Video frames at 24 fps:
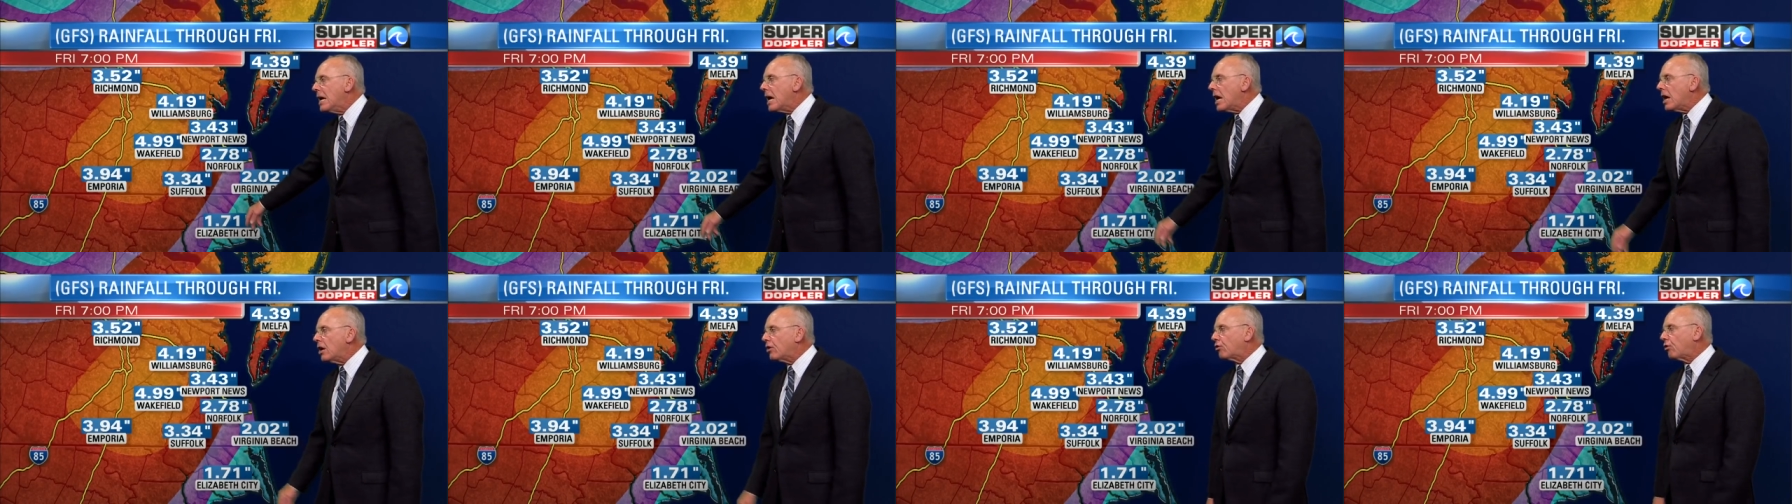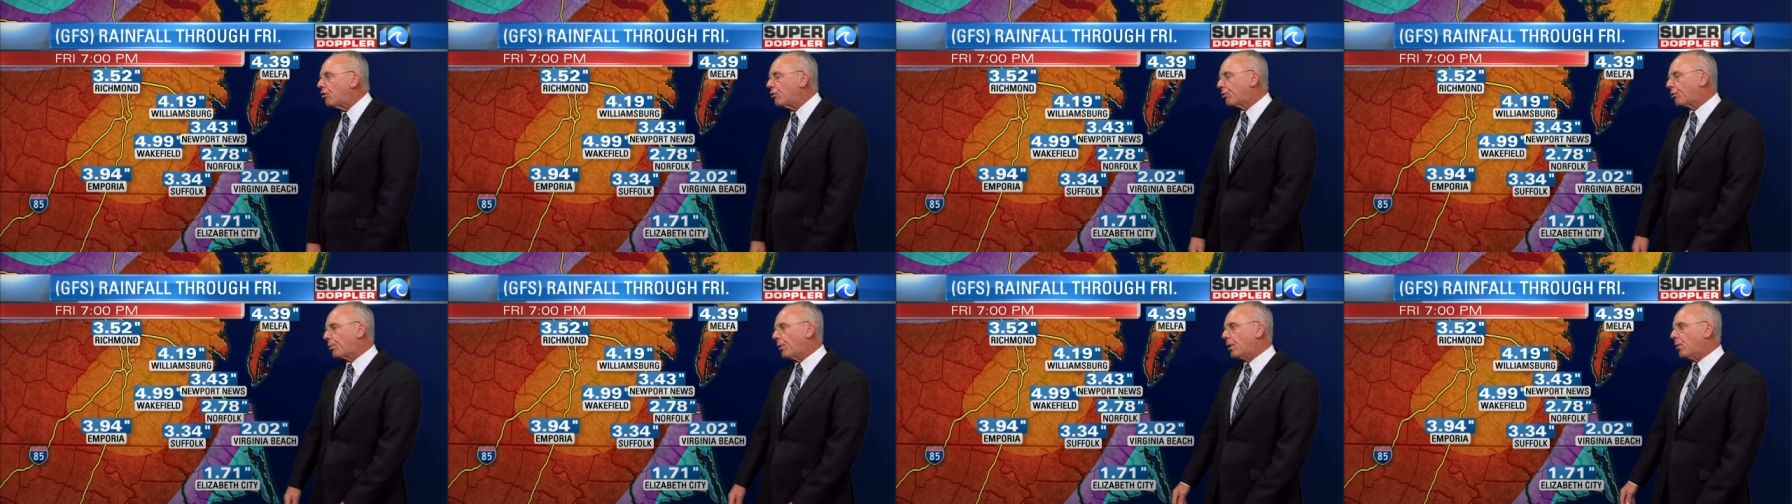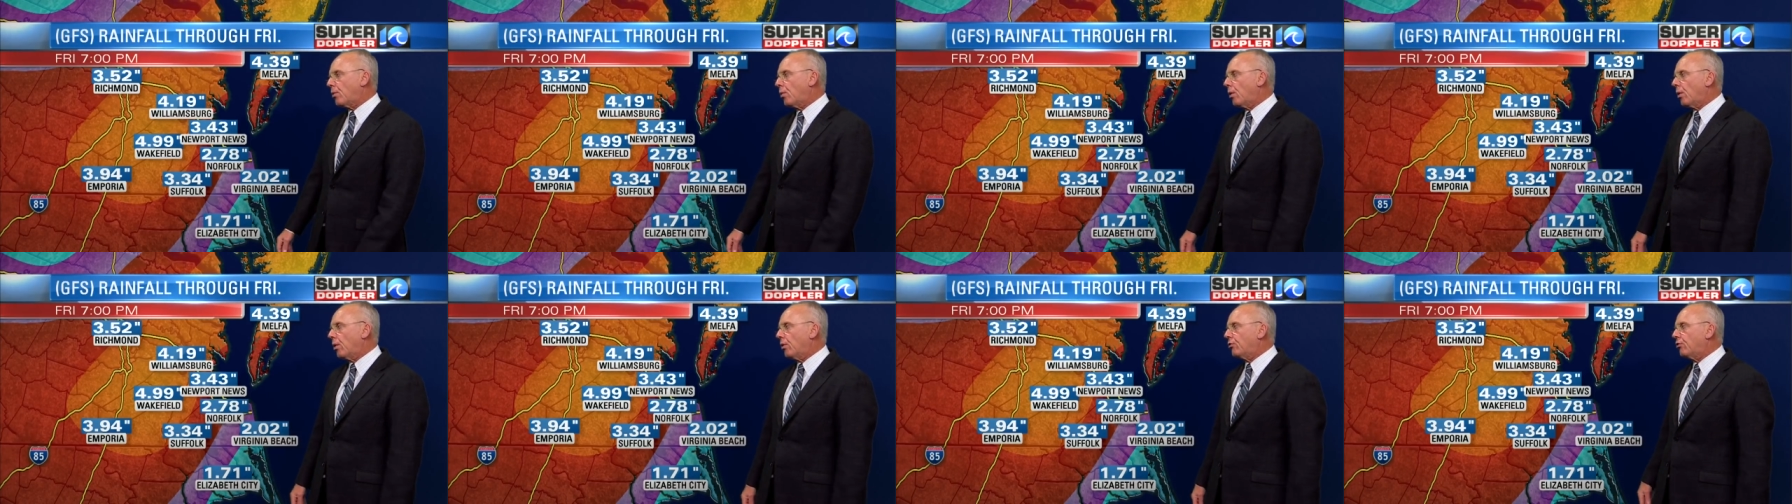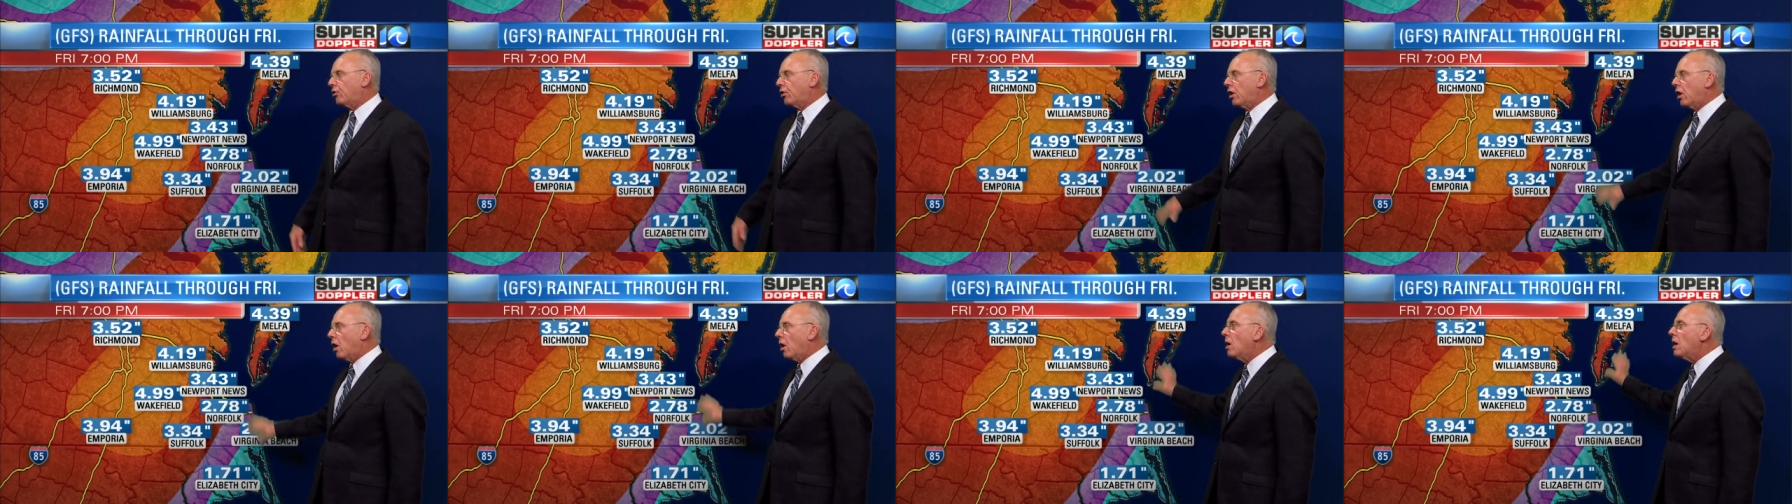inch and three quarters
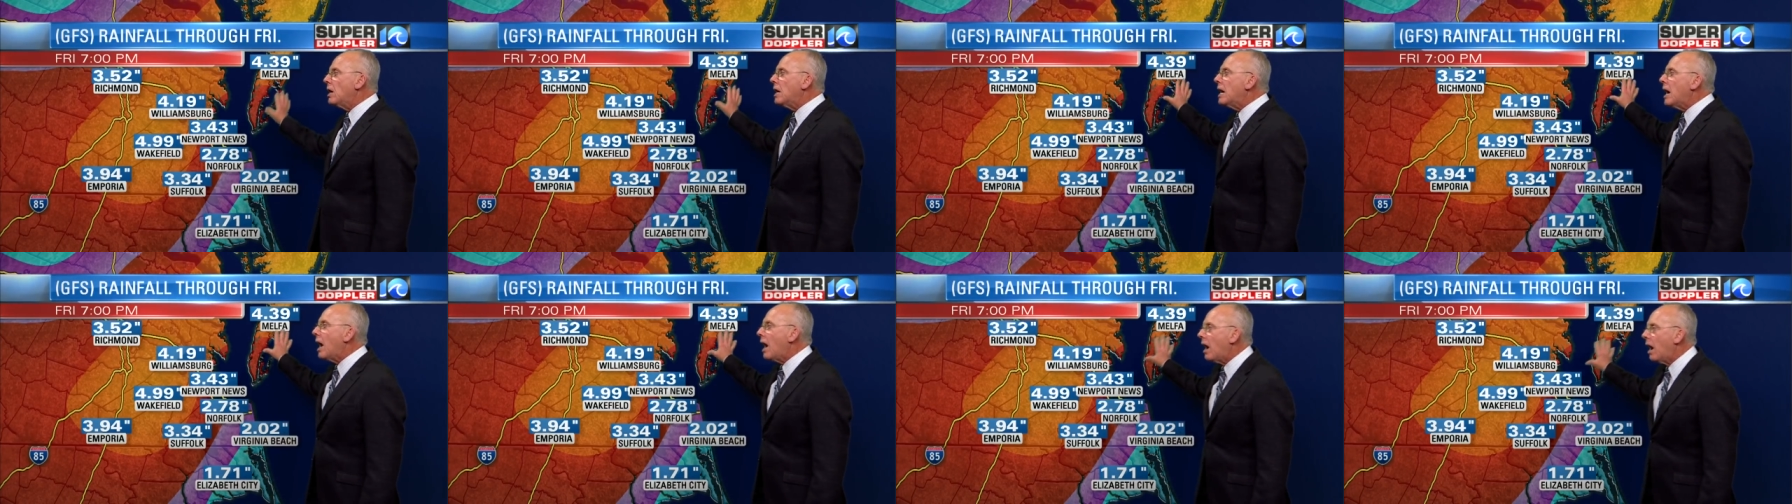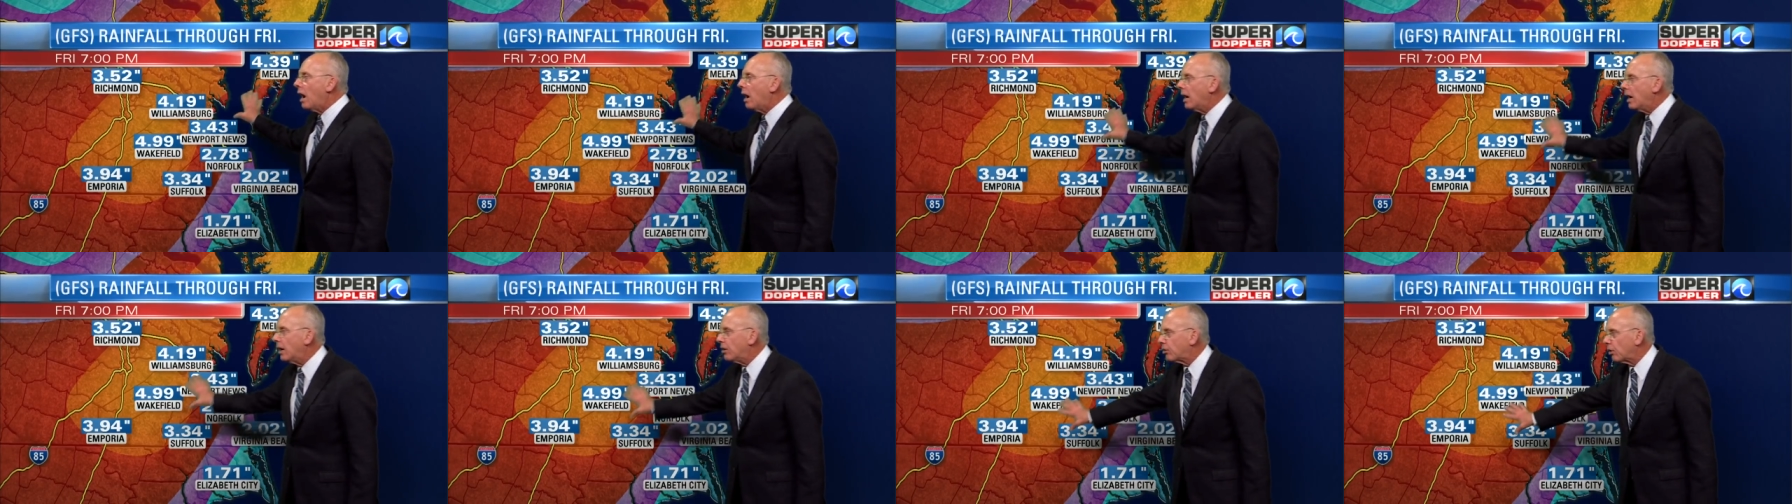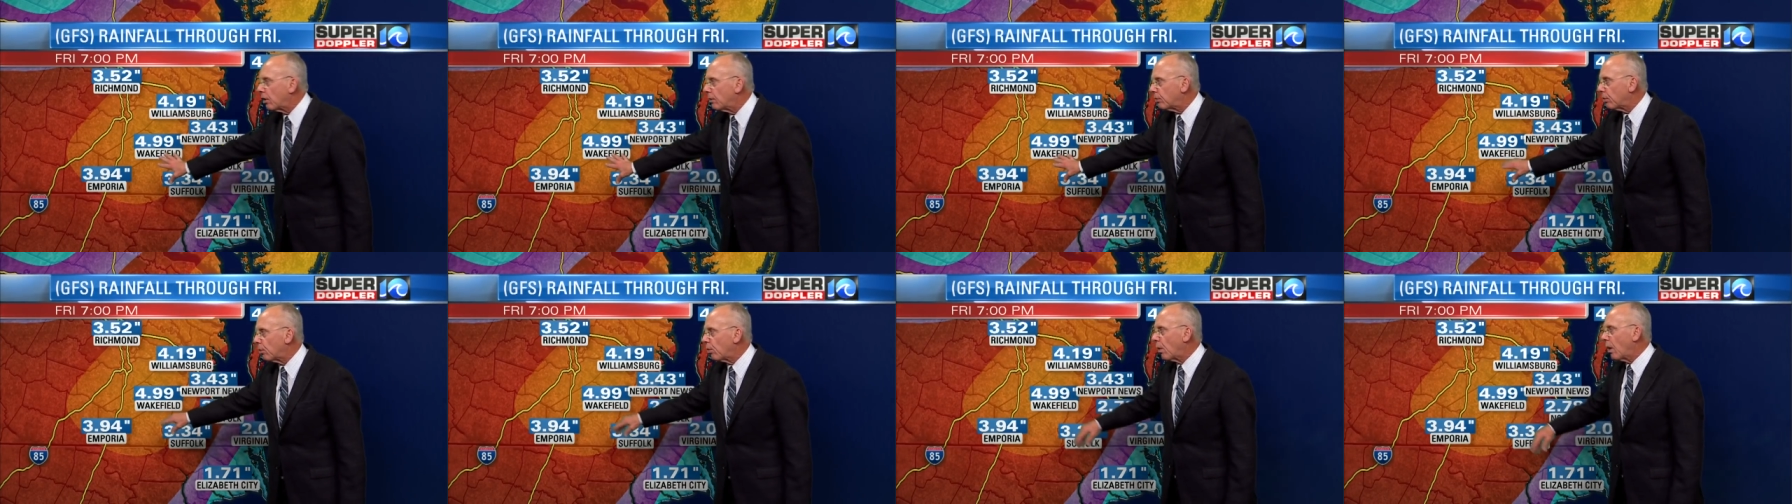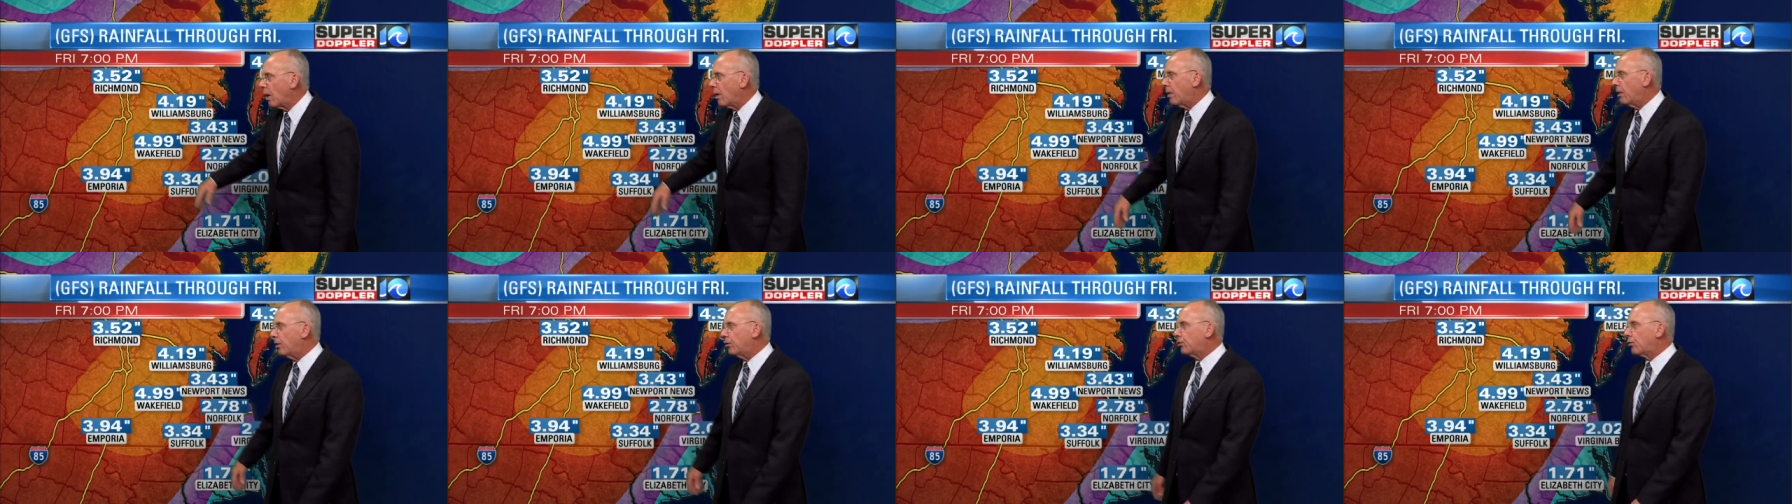here uh, in terms of
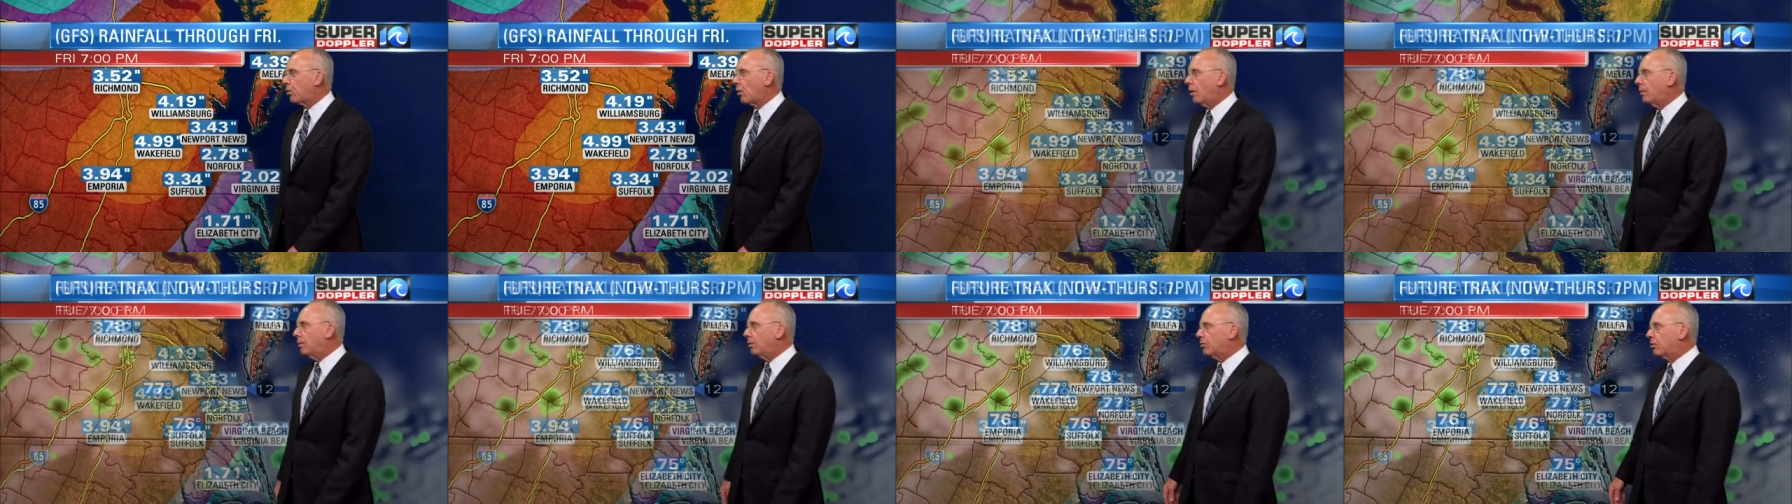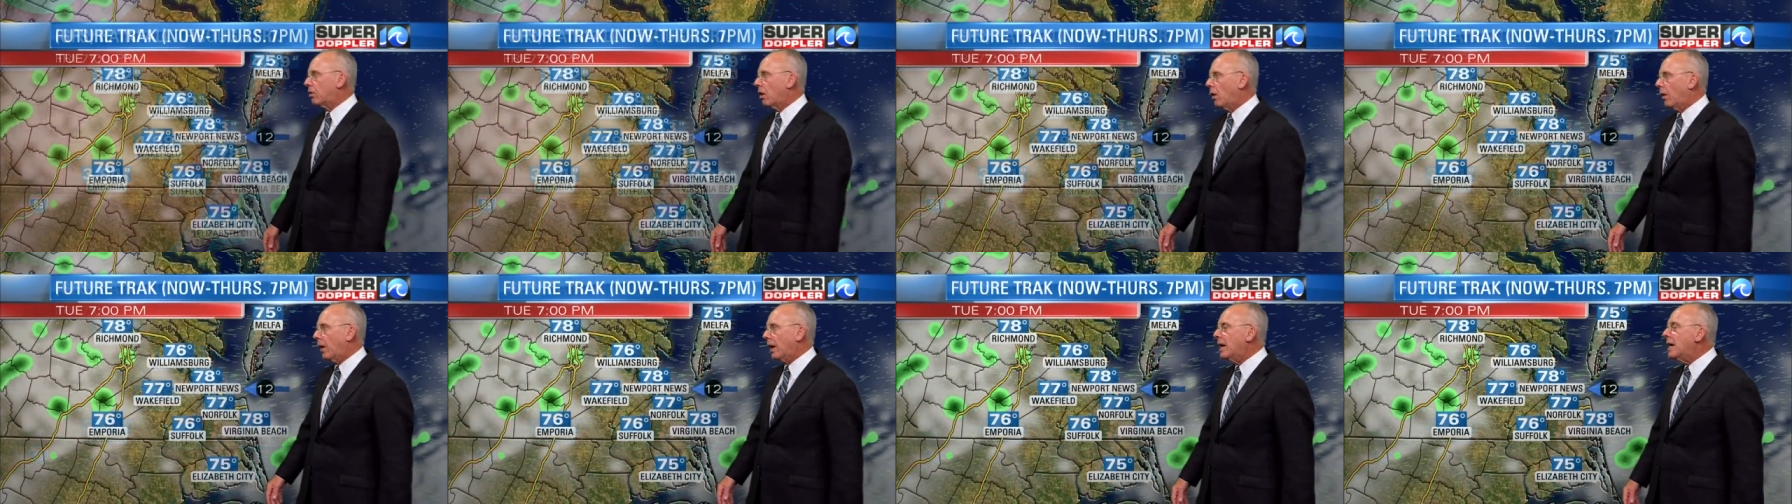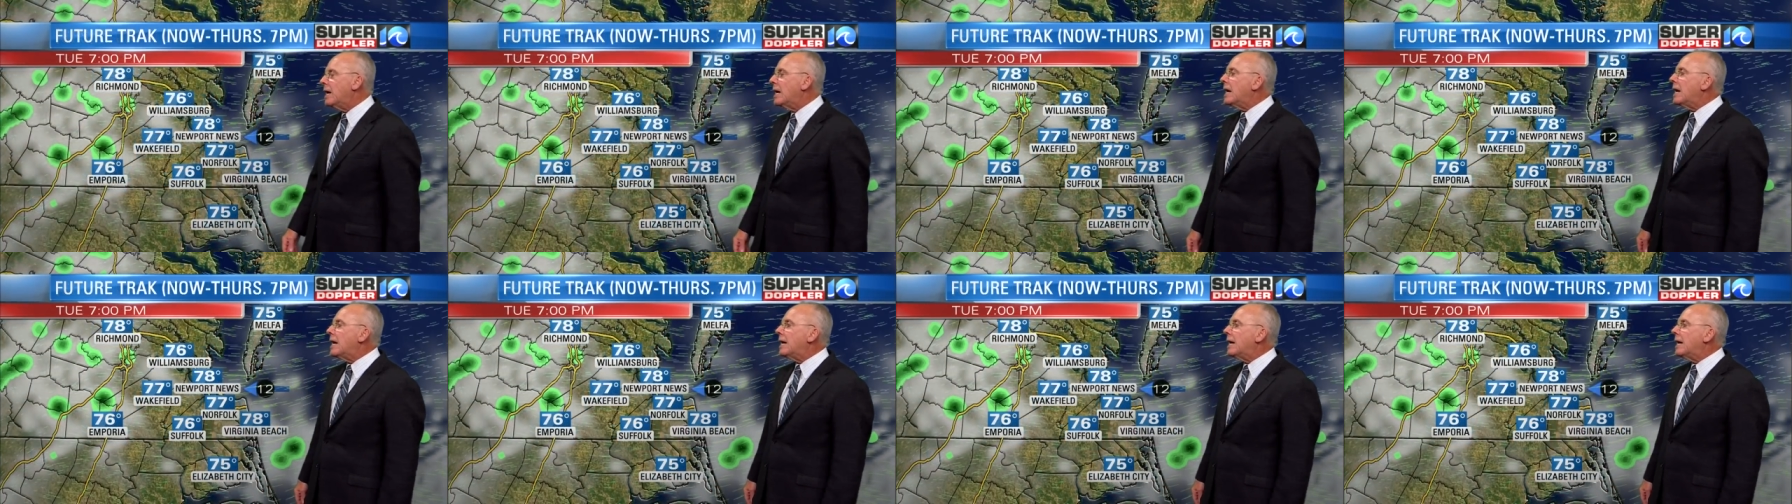where this storm is going.